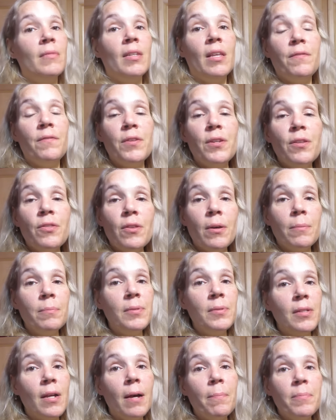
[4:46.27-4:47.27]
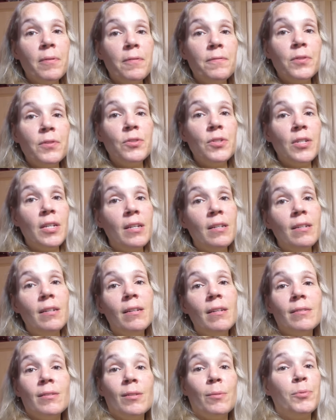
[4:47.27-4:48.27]
Give it a thumbs up if you
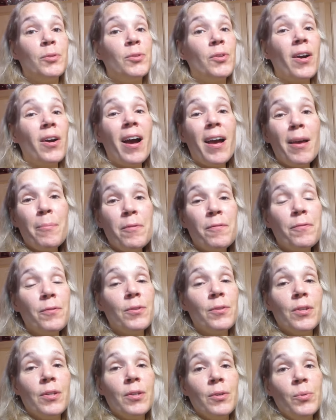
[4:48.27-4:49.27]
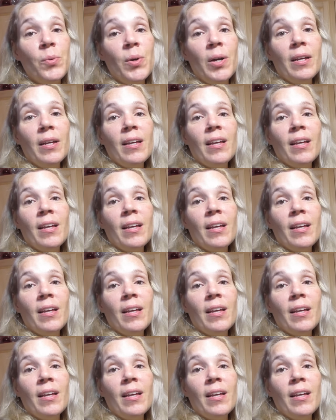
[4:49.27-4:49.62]
did. Subscribe if you're new